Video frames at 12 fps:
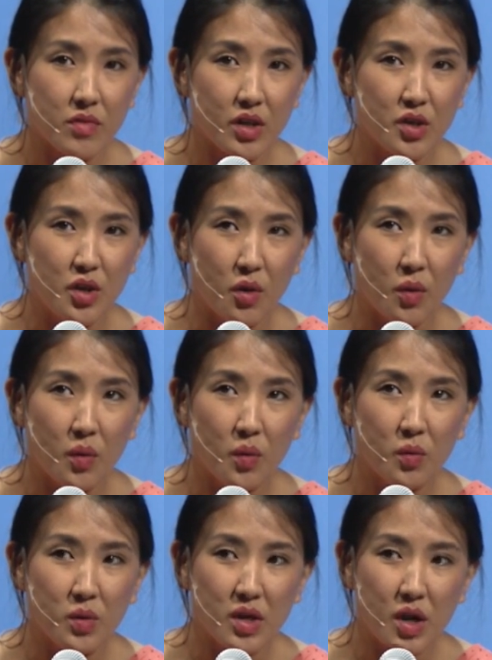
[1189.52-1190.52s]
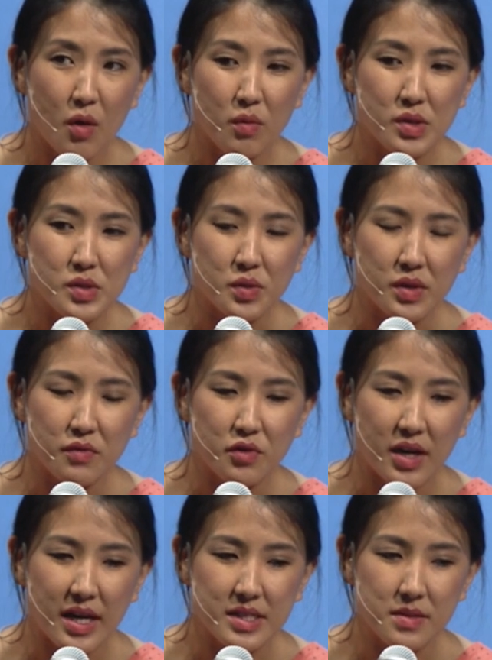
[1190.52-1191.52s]
we always sort of
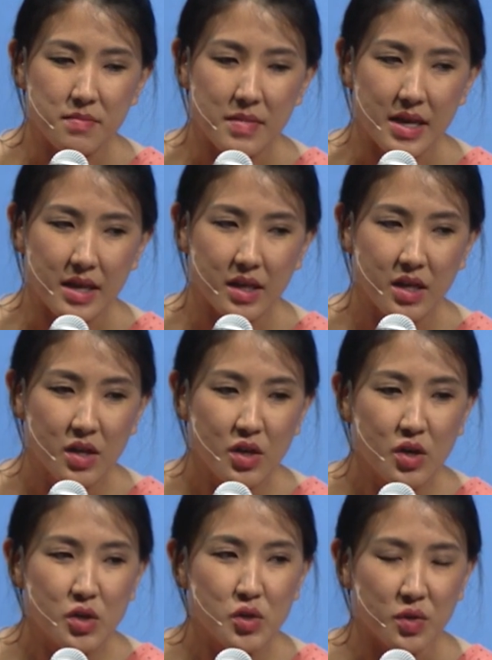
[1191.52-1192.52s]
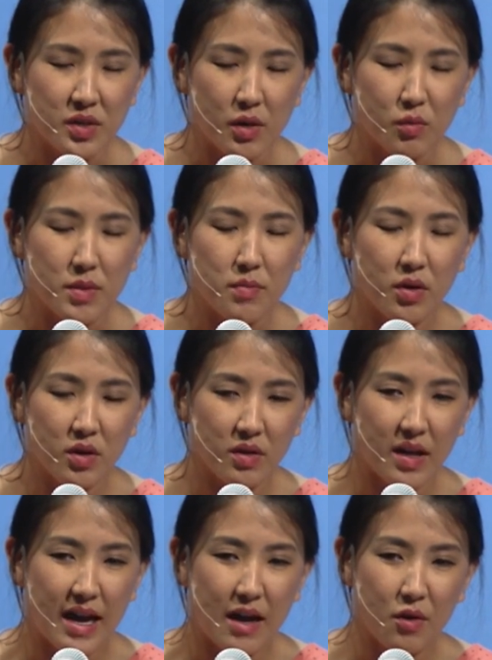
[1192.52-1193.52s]
try to make sure that we pull
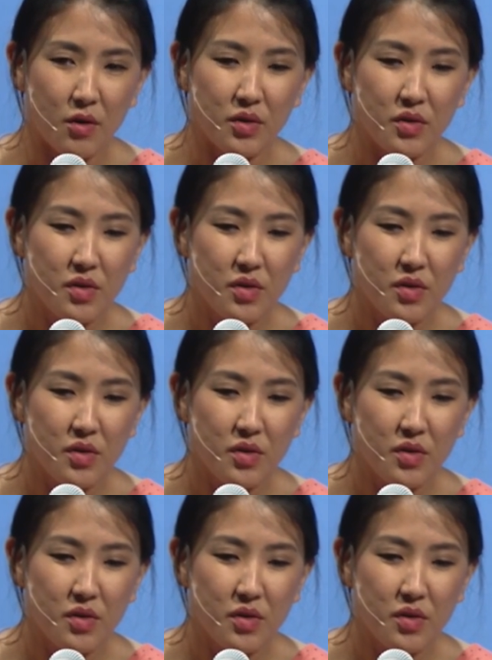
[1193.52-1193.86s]
out